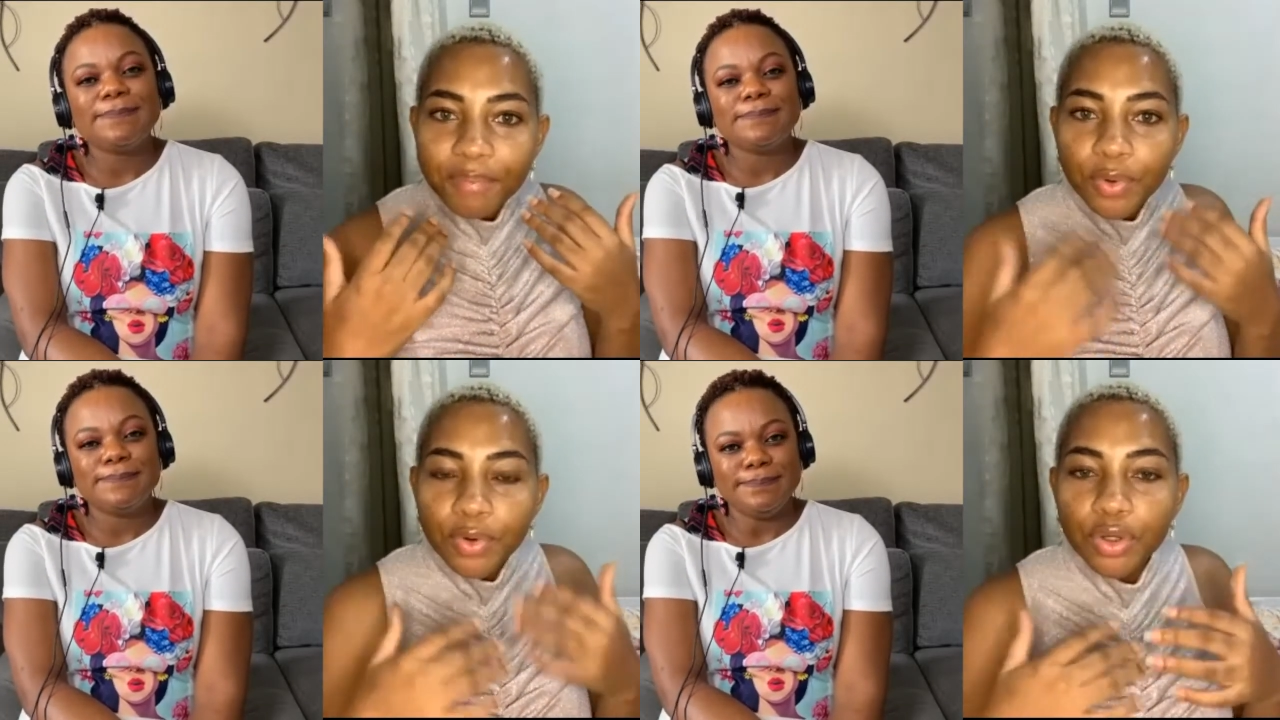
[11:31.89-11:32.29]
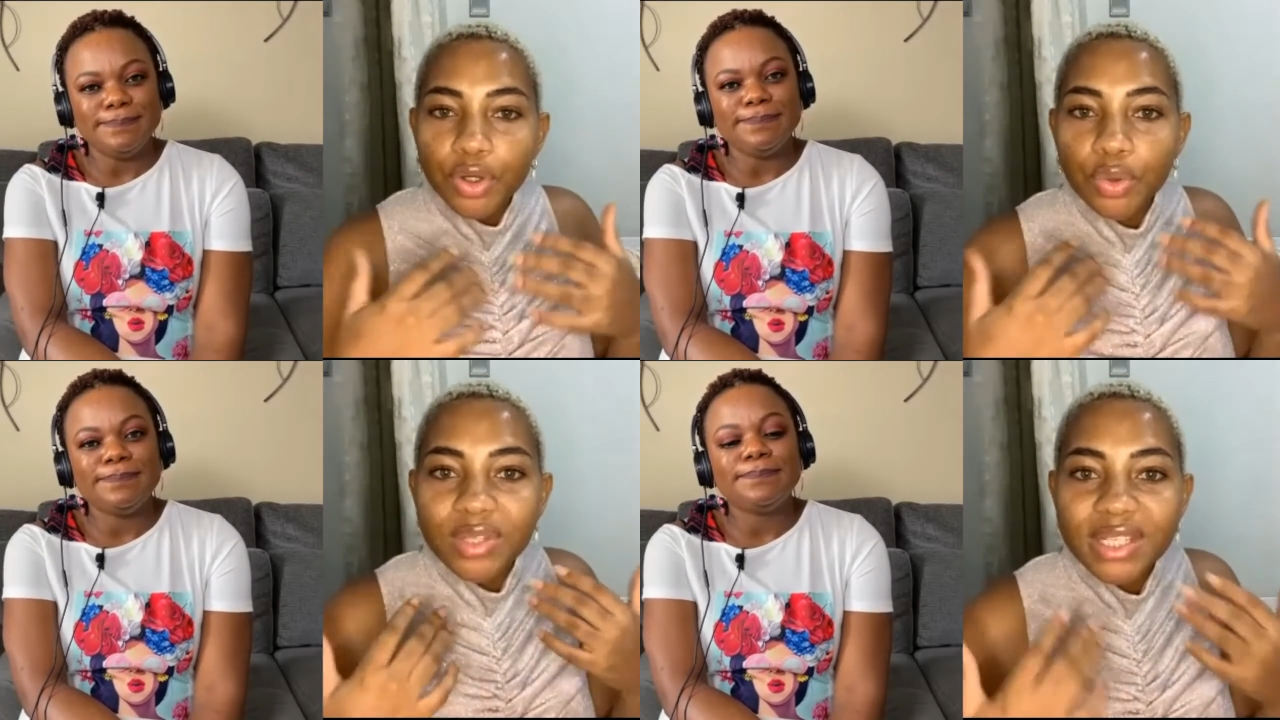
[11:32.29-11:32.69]
Speaker 1: So
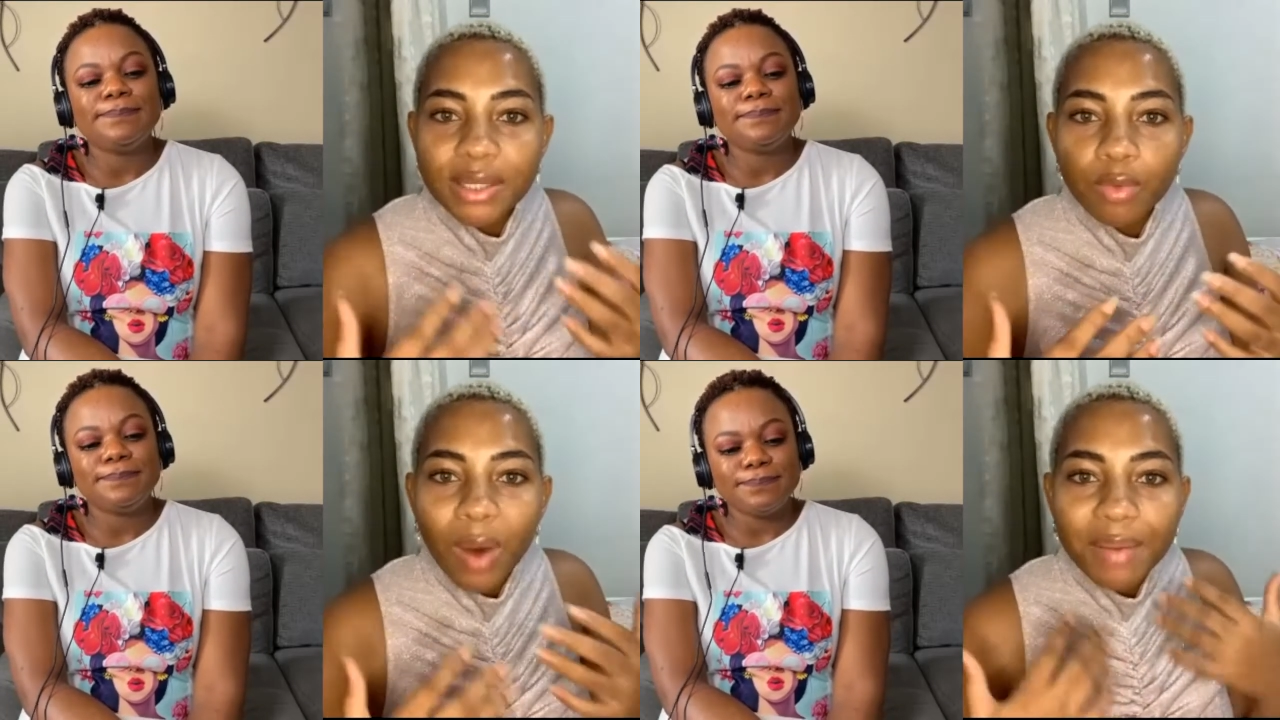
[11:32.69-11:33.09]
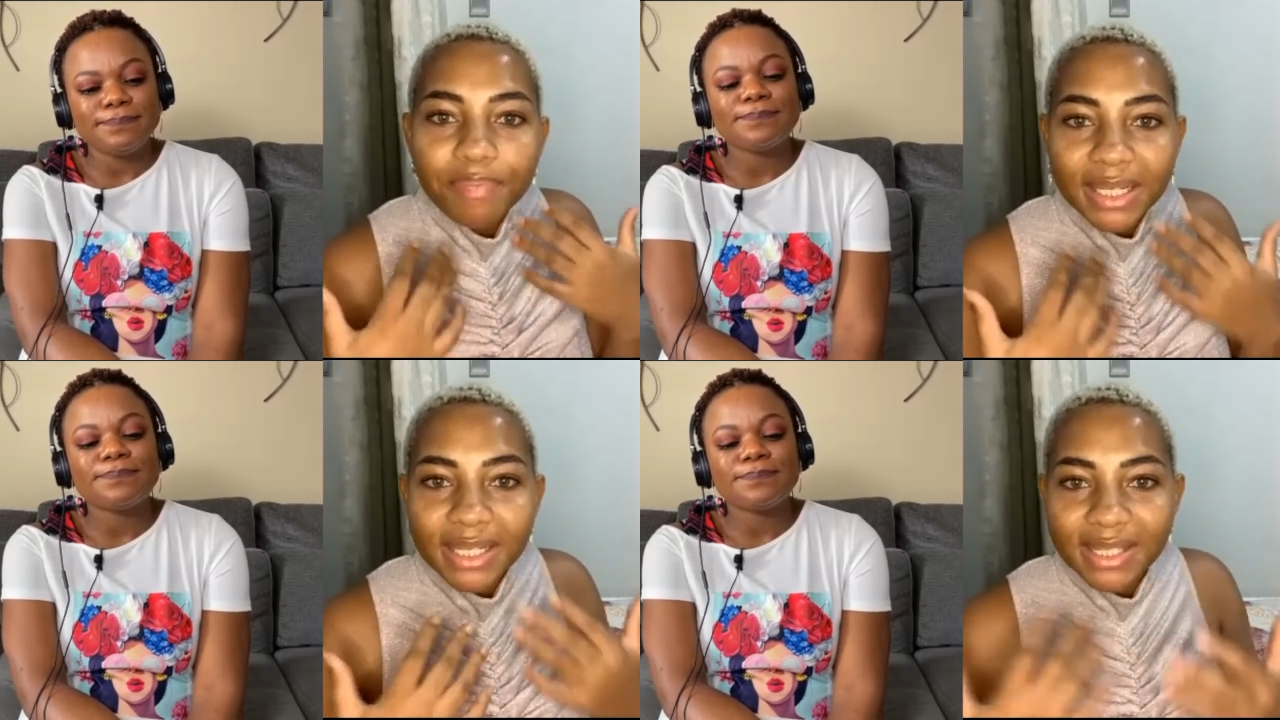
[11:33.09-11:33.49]
for example,
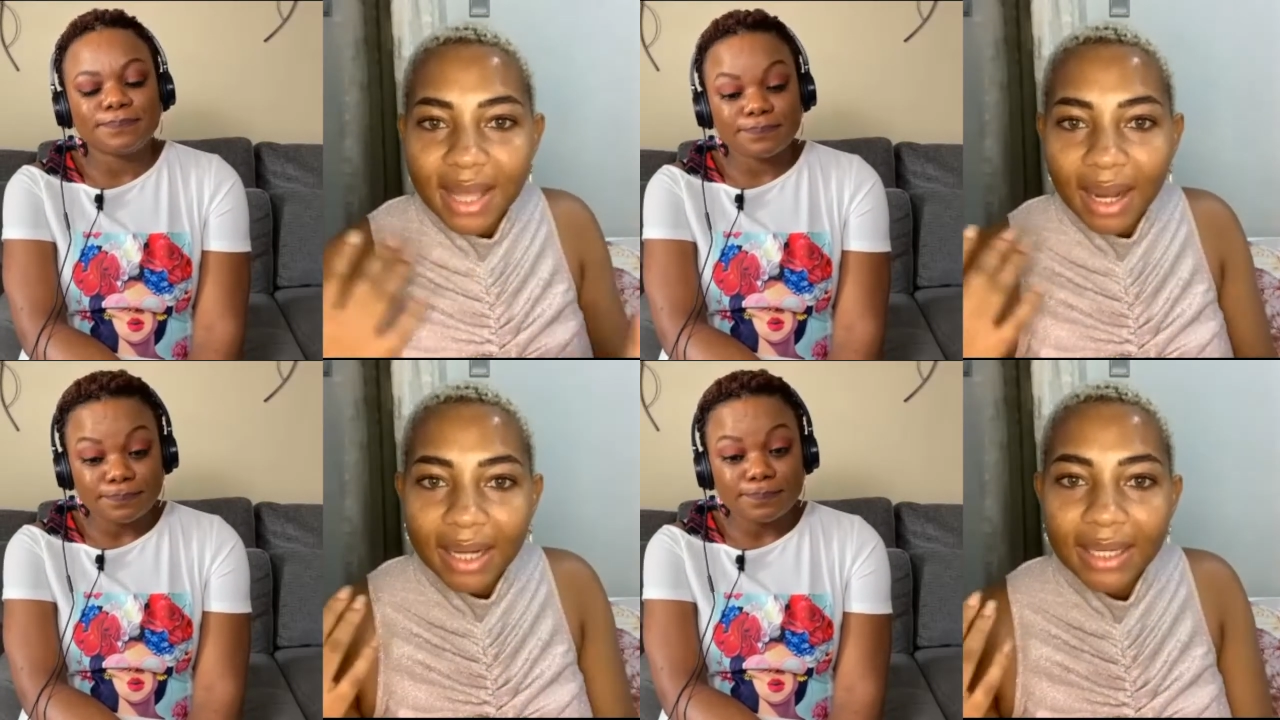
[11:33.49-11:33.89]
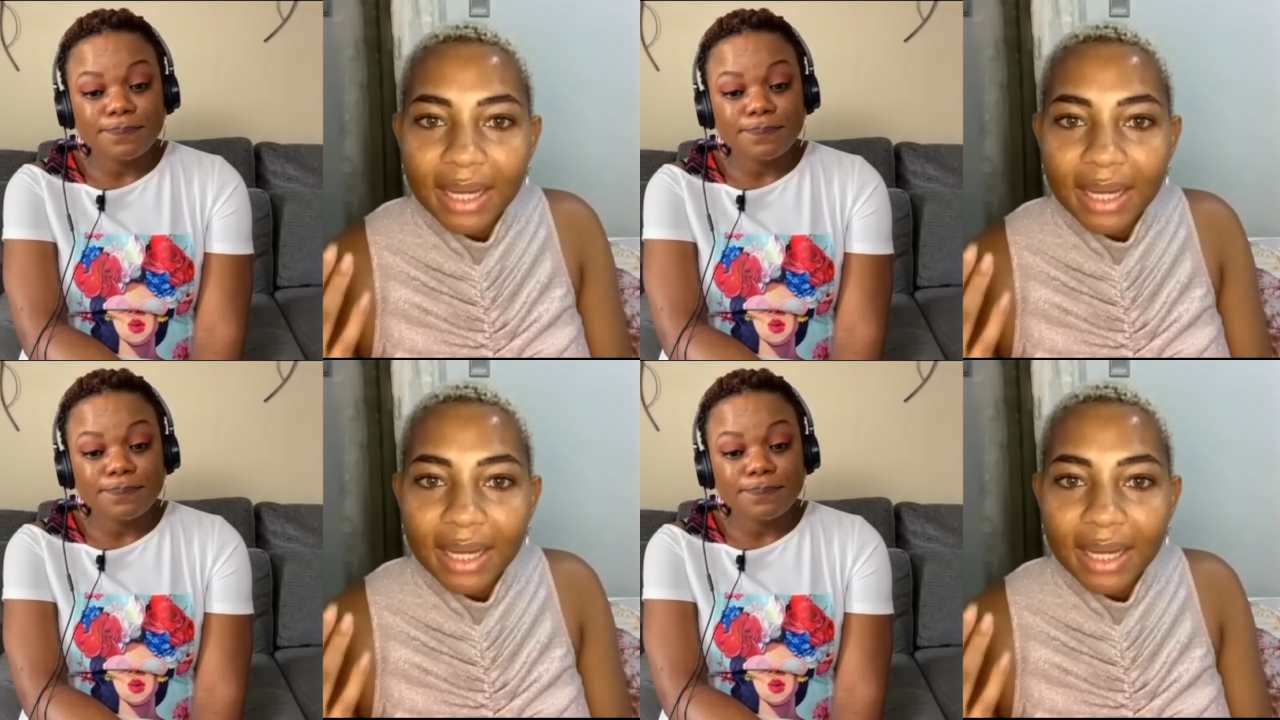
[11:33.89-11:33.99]
you see one